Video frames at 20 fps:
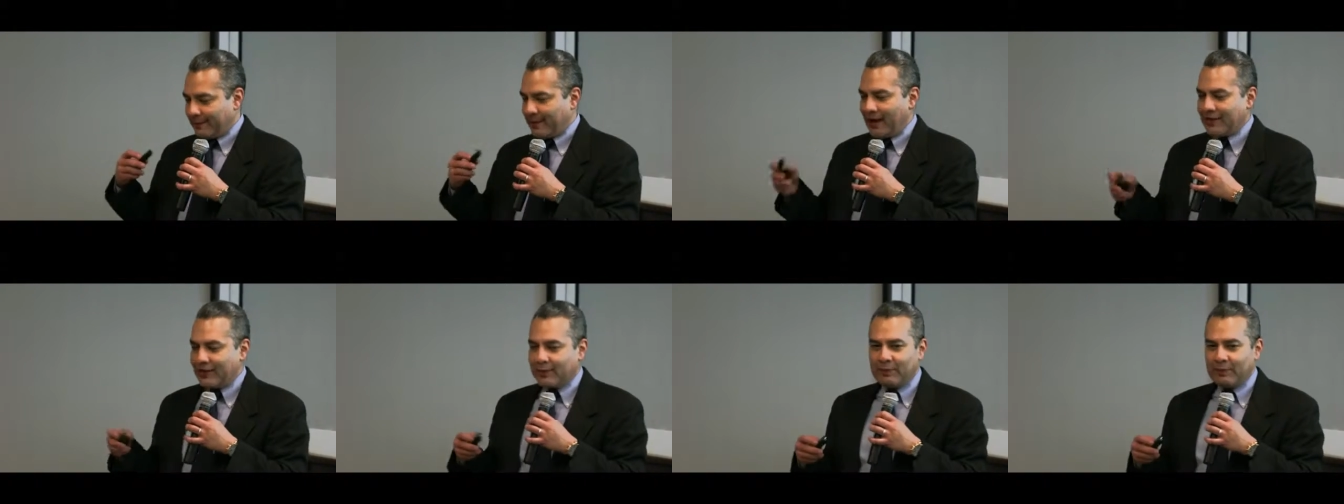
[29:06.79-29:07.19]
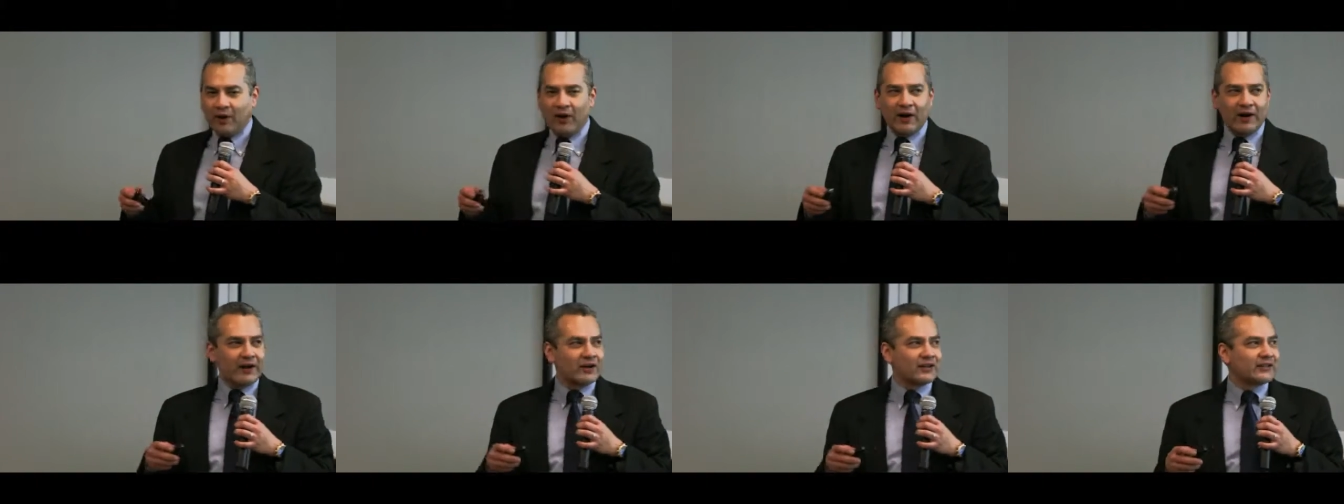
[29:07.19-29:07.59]
other
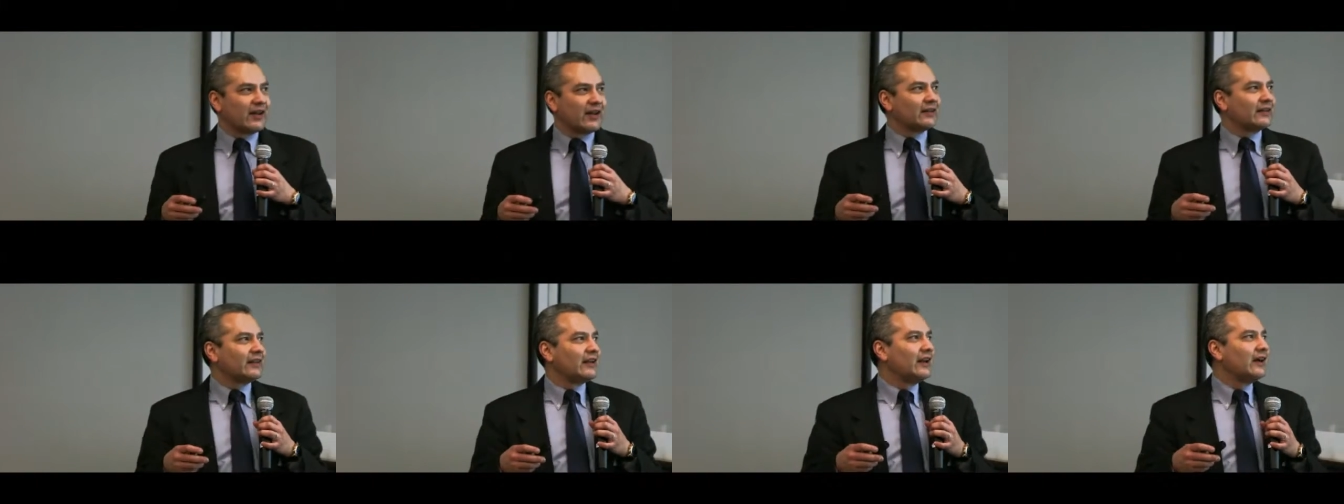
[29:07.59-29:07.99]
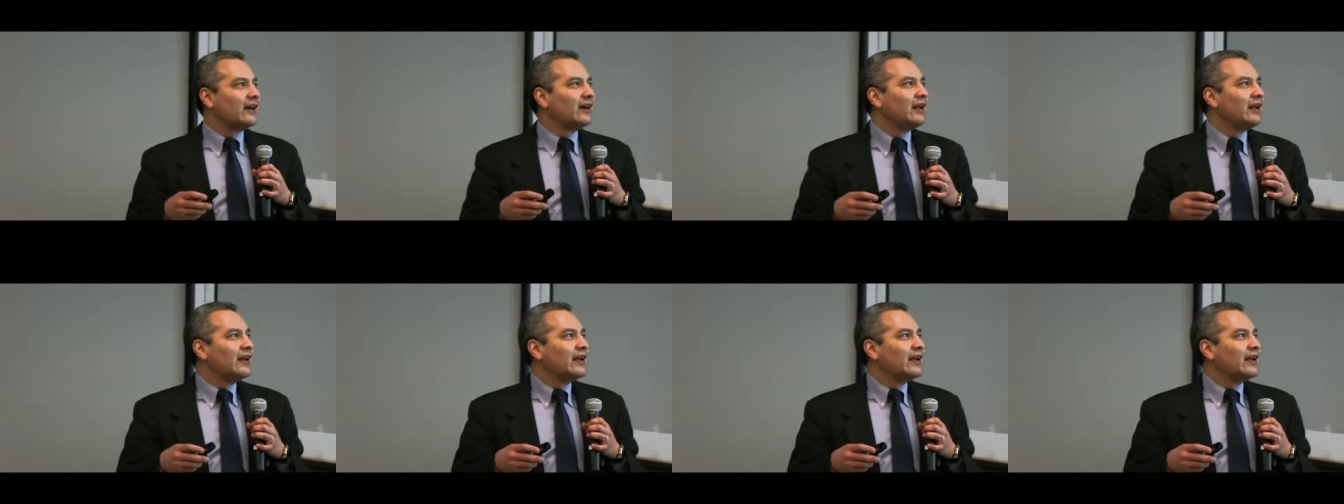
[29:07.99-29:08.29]
partners out there